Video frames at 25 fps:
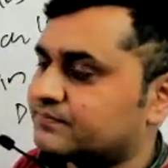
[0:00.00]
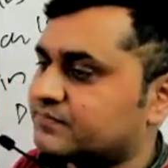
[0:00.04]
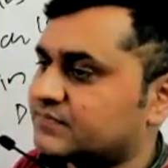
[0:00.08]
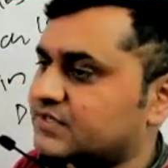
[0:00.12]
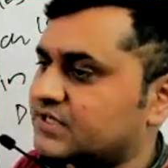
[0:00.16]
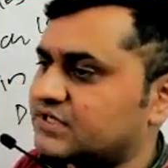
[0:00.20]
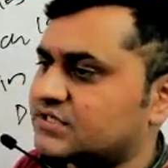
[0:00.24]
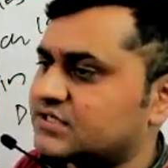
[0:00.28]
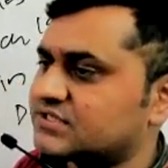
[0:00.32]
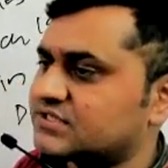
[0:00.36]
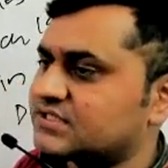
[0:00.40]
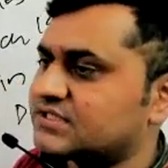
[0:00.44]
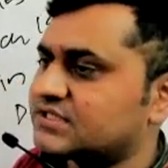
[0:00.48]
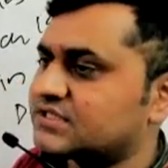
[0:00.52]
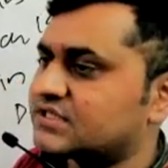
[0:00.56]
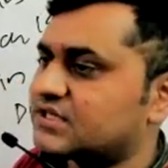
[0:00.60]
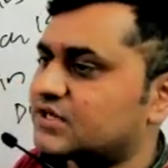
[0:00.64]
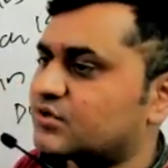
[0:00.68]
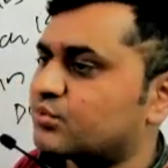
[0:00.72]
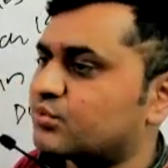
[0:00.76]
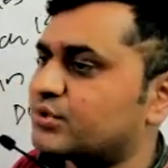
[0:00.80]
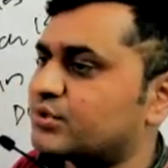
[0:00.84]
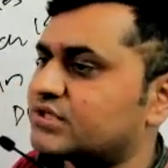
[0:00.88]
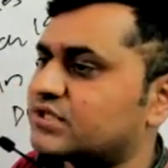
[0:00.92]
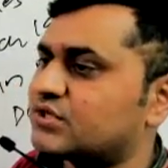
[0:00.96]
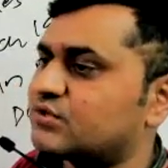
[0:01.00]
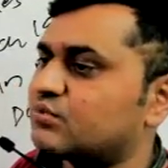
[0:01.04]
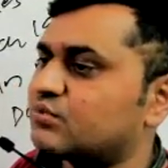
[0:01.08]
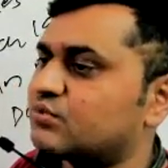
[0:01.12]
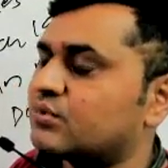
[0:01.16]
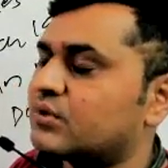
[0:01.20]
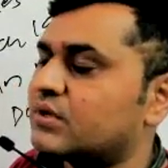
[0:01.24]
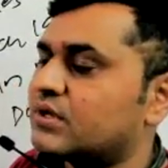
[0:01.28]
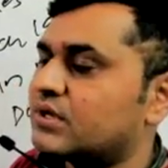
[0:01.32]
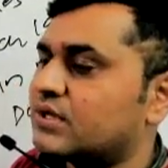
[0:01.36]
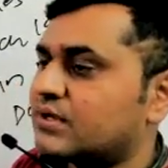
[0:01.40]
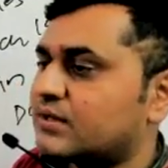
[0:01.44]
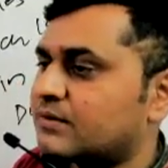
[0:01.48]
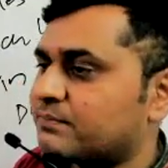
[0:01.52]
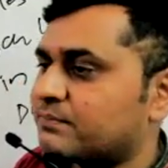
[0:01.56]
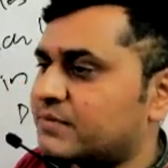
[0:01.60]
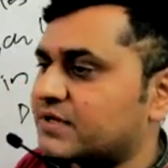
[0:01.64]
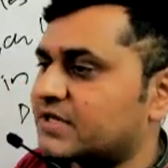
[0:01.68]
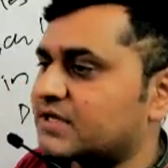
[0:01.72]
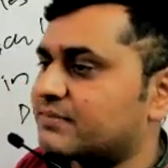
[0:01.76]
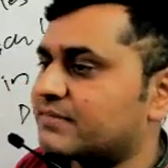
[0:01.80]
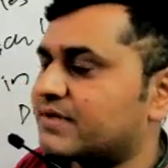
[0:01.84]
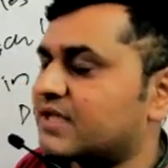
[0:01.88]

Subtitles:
It doesn't care whether you become